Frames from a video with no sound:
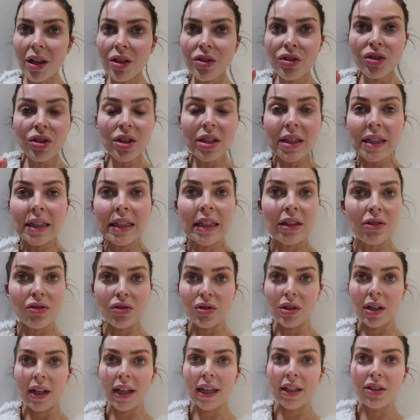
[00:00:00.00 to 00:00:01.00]
just
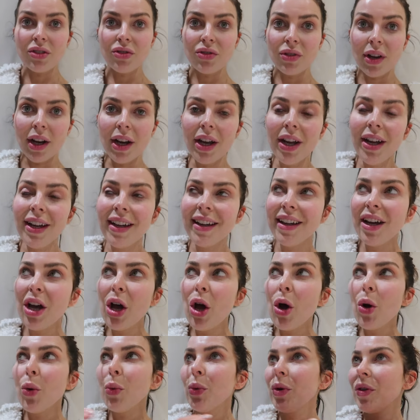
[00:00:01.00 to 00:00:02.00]
literally straight
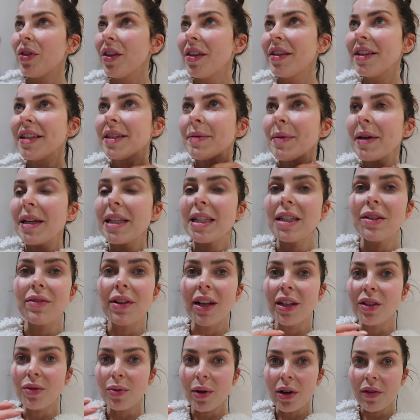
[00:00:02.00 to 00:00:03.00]
within the space of
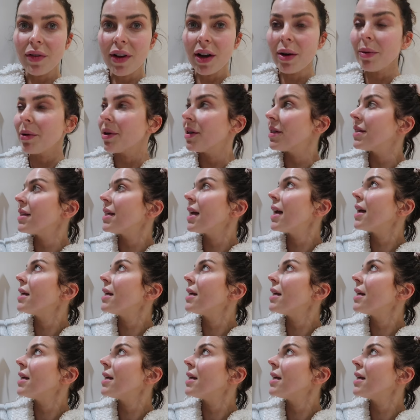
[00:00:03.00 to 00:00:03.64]
like 12 hours,